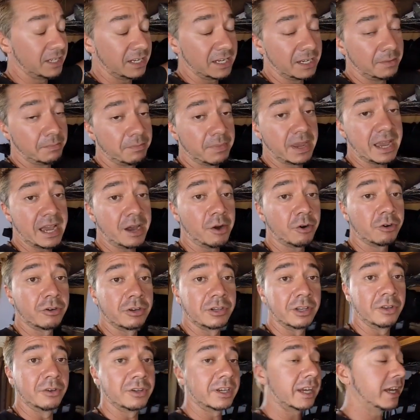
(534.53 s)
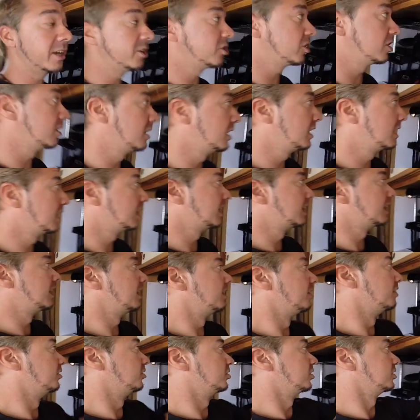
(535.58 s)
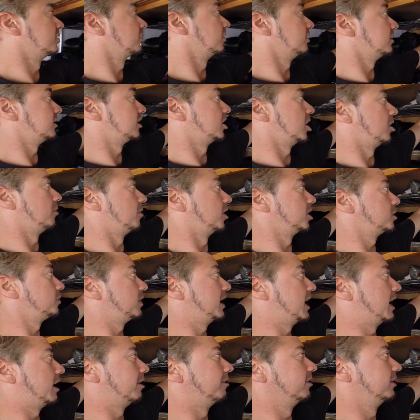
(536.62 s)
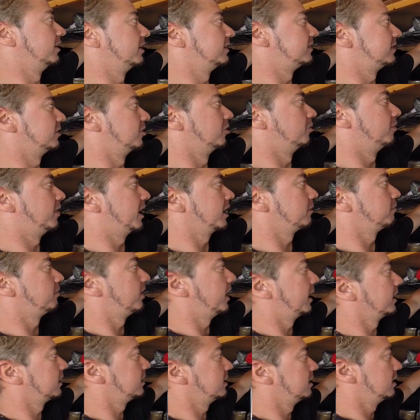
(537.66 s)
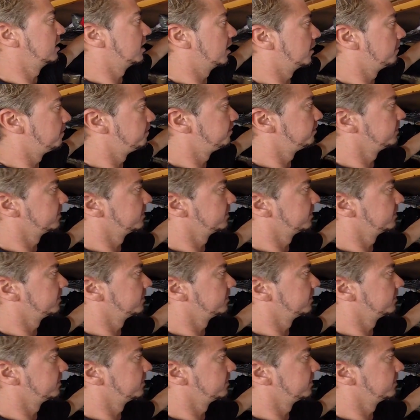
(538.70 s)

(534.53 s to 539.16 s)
need power on location. It's just got so much power in this little backpack here.